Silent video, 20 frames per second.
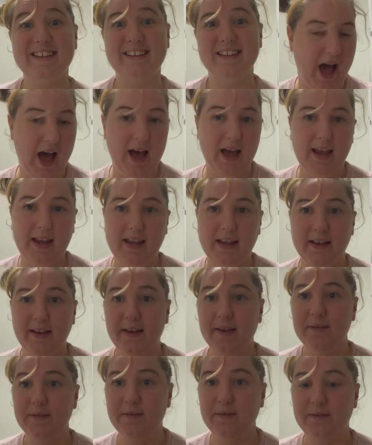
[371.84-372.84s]
I
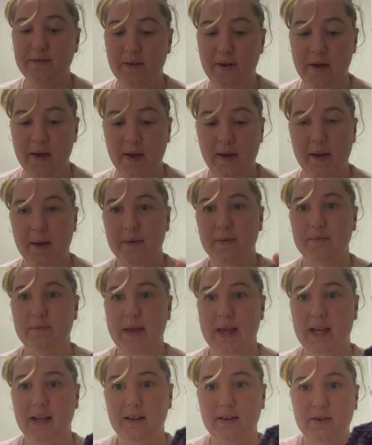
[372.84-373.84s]
have
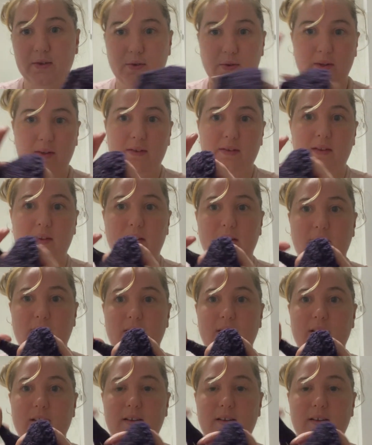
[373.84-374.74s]
made all of the